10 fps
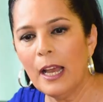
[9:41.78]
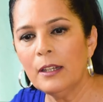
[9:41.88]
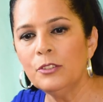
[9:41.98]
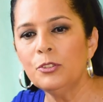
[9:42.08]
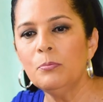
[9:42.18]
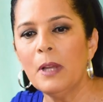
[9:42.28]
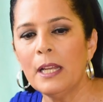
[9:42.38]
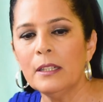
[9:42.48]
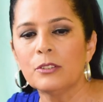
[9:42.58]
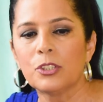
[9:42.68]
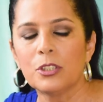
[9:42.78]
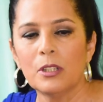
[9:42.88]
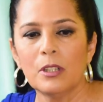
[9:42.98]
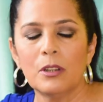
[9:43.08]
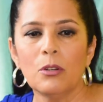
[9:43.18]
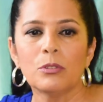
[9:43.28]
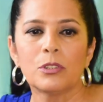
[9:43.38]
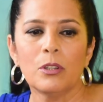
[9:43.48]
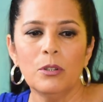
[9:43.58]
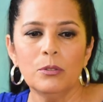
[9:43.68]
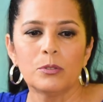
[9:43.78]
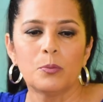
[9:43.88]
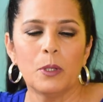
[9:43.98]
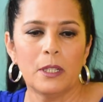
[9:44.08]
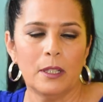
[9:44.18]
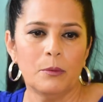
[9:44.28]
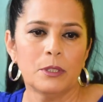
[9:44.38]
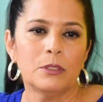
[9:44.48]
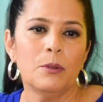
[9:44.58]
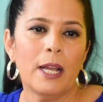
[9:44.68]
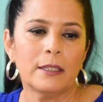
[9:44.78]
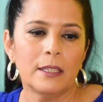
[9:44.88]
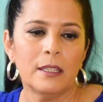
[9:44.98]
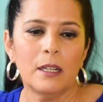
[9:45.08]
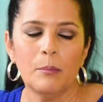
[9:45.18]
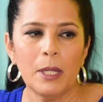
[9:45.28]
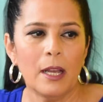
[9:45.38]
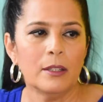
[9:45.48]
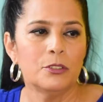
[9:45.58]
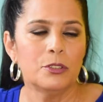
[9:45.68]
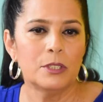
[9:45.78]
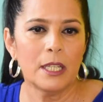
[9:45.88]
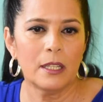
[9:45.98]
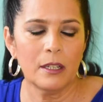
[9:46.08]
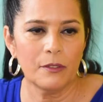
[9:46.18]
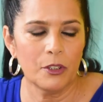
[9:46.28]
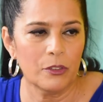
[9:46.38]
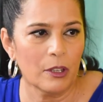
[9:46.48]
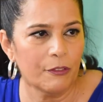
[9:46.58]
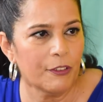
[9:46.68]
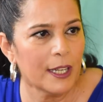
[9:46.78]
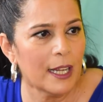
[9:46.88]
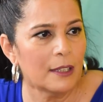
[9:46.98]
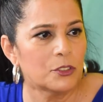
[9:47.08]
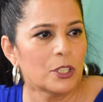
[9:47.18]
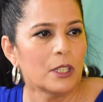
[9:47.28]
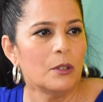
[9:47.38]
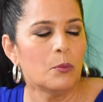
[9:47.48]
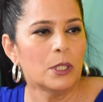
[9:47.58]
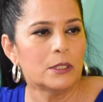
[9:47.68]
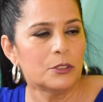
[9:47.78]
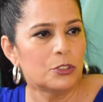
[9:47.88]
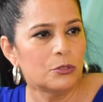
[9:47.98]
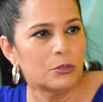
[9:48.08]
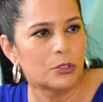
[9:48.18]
how did you manage those lows when there was no acting coming? How did you take care of yourself financially? What did you